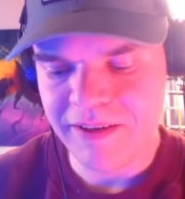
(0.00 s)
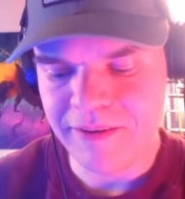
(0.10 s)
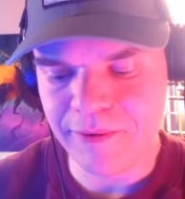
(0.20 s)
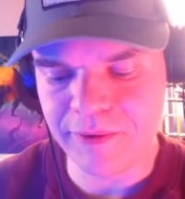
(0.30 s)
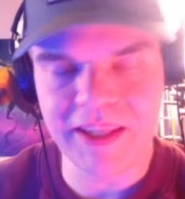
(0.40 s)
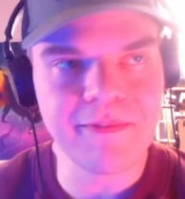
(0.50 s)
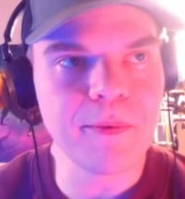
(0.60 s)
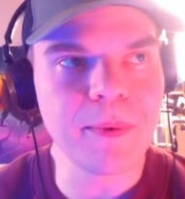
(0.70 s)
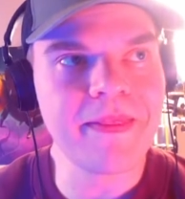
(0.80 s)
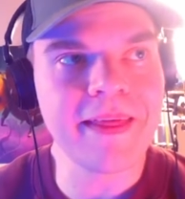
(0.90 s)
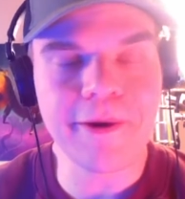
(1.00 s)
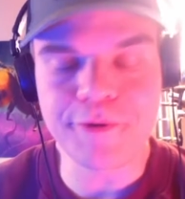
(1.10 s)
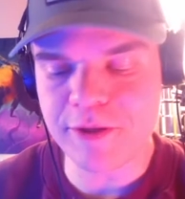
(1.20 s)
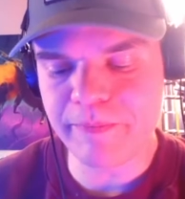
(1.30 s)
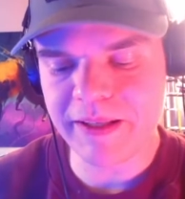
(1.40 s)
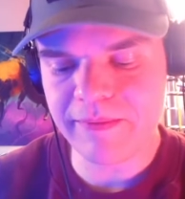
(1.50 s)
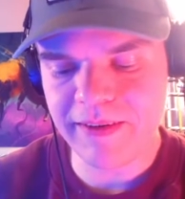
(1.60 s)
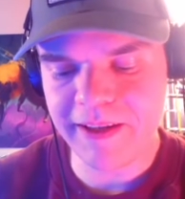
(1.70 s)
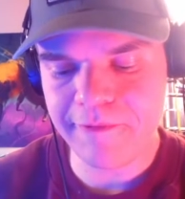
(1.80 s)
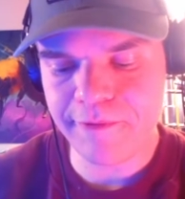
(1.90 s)
not even 1000, but
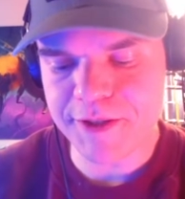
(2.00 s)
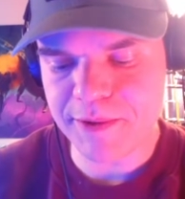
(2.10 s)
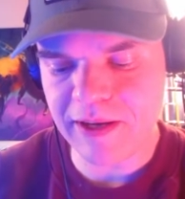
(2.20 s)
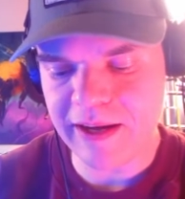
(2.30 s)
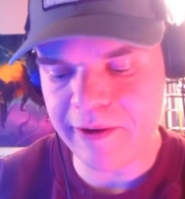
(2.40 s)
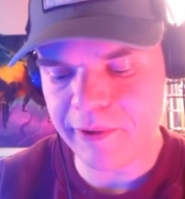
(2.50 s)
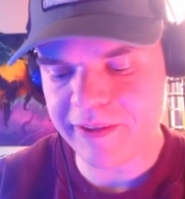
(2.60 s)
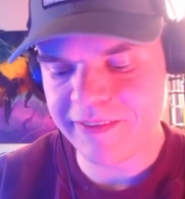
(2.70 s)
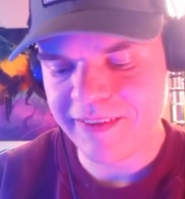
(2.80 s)
like first 100